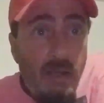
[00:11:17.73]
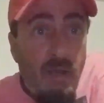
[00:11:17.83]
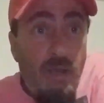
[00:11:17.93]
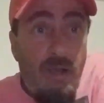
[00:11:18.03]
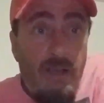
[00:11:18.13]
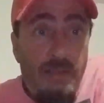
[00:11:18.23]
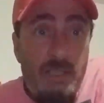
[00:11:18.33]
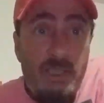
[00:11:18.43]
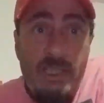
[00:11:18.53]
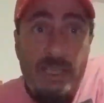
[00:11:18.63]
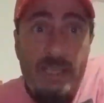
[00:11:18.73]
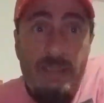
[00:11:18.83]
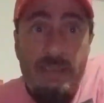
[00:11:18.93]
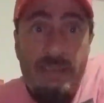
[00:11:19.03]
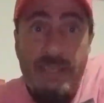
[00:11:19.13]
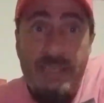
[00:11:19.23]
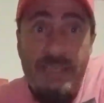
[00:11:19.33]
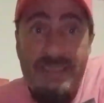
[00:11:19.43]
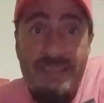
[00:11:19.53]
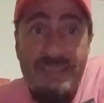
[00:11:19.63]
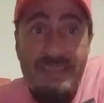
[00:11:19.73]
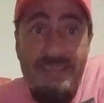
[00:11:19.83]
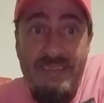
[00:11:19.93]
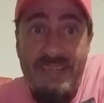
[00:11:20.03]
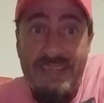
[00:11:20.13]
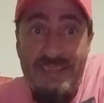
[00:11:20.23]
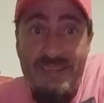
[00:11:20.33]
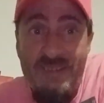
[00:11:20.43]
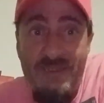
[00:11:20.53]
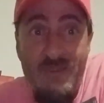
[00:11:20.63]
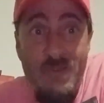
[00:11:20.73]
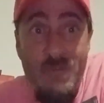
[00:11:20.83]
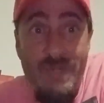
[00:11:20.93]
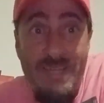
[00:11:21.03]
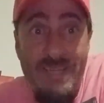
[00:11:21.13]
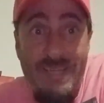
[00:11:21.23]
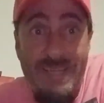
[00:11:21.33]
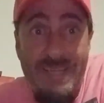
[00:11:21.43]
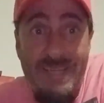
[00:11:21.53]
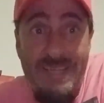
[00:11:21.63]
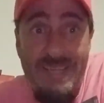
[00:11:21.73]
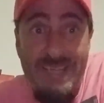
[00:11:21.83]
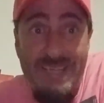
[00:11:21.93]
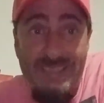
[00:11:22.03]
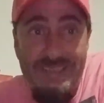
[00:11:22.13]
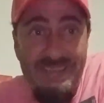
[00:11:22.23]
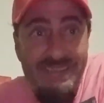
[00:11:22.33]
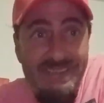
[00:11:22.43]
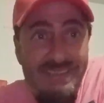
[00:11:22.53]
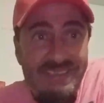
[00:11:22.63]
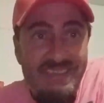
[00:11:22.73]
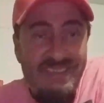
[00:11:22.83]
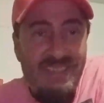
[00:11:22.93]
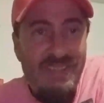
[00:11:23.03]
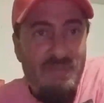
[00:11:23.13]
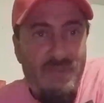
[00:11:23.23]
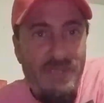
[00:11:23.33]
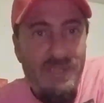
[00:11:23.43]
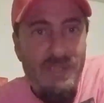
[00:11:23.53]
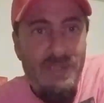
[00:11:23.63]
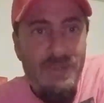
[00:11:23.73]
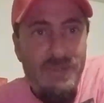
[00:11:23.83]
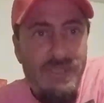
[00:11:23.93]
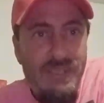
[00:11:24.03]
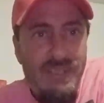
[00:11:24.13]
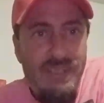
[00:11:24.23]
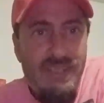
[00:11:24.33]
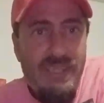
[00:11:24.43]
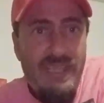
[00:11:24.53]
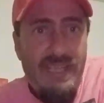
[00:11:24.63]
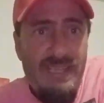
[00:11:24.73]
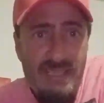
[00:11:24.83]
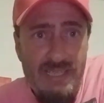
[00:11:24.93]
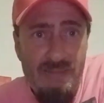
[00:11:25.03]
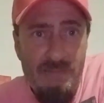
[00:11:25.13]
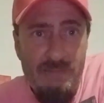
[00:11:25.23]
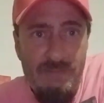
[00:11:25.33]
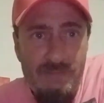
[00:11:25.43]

Oh shit! Gonna hit the casino. What? Good for you. Can I come?